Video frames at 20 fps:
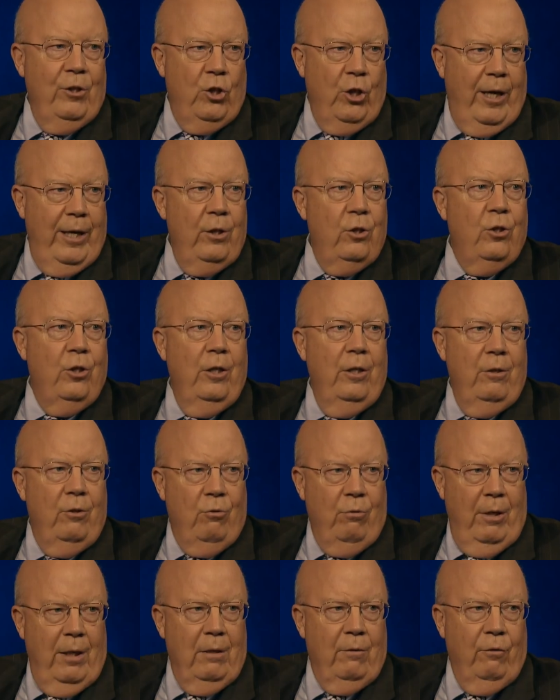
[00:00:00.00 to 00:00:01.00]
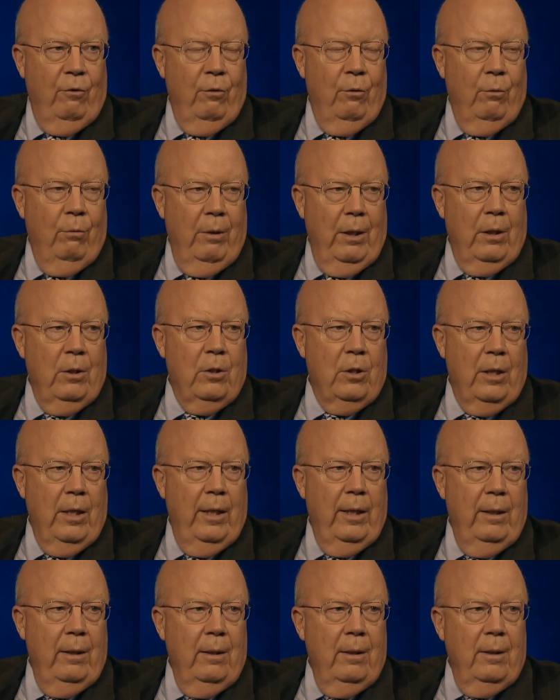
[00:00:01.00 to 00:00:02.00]
Chase, she transferred to real
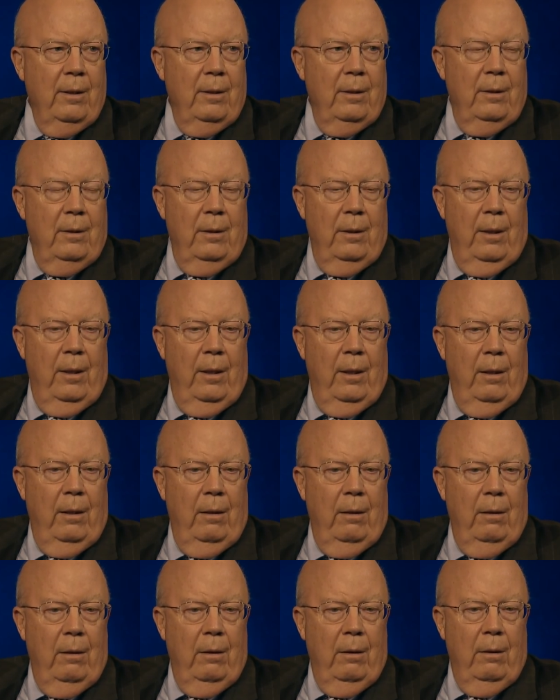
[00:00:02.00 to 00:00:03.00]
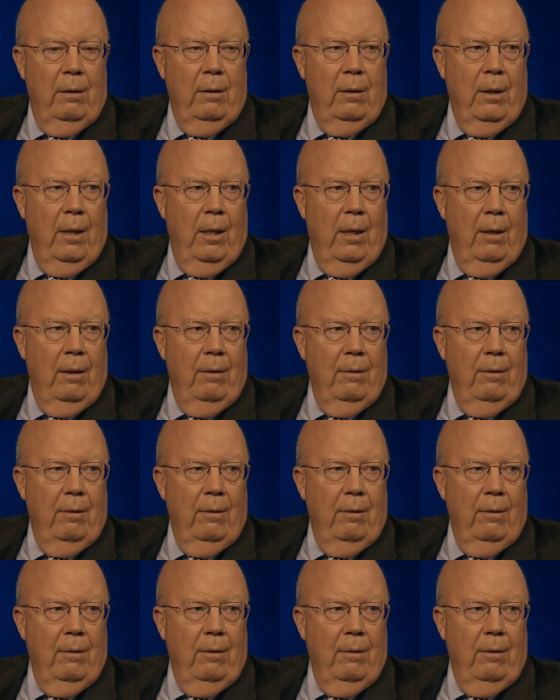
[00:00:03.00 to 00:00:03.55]
estate and let's talk about uh,